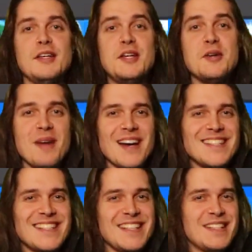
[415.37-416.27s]
You might
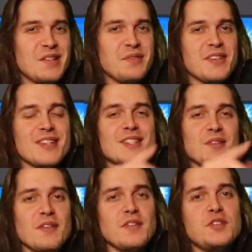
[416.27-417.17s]
see a difference, so
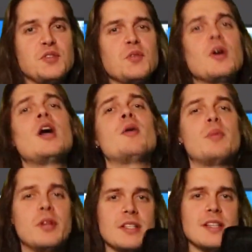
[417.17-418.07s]
if you do,
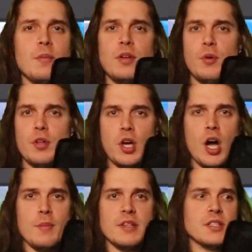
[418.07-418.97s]
please let me know in the
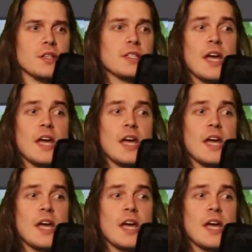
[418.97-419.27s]
comments, because